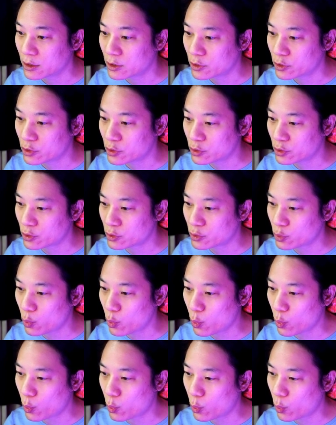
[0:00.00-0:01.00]

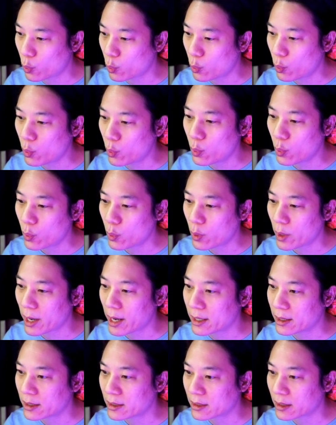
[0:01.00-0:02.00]
So,
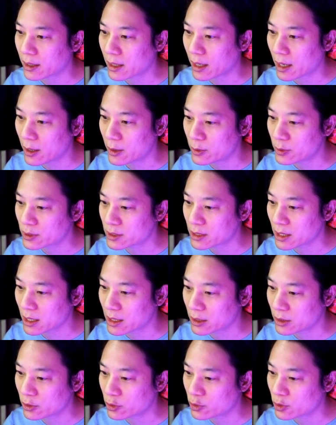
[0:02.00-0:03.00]
anything else
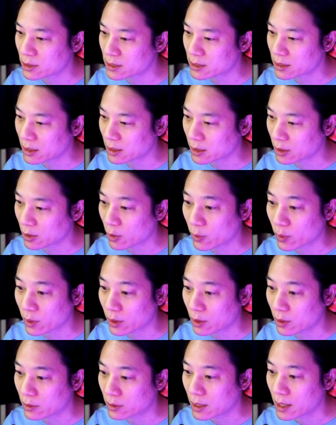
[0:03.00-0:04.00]
interesting going
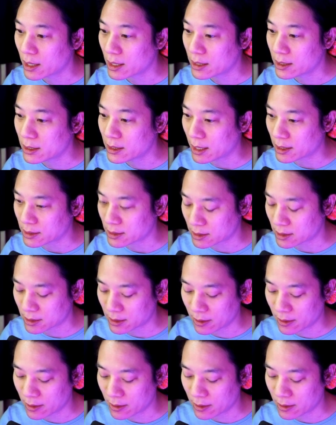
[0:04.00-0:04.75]
on? Yes.